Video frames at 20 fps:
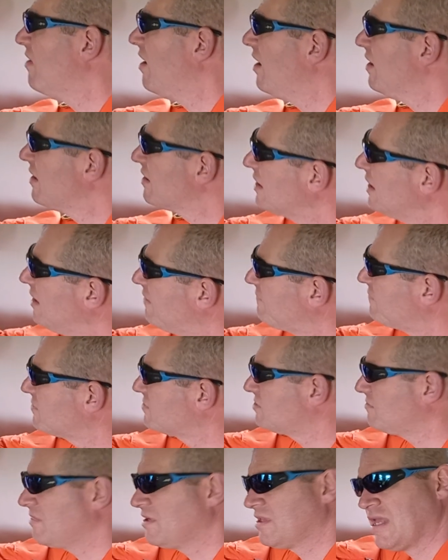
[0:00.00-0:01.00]
on a cliff or
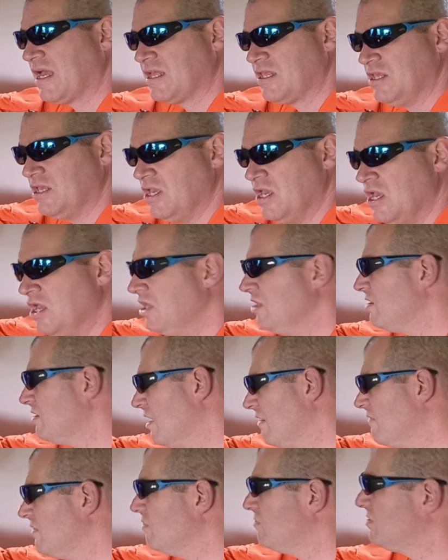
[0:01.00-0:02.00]
something like that,
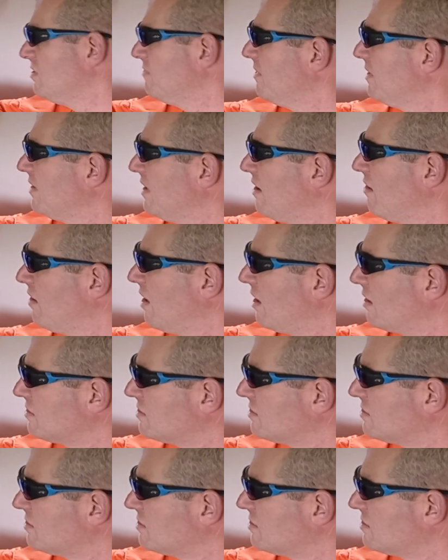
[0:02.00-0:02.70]
they've usually been there a long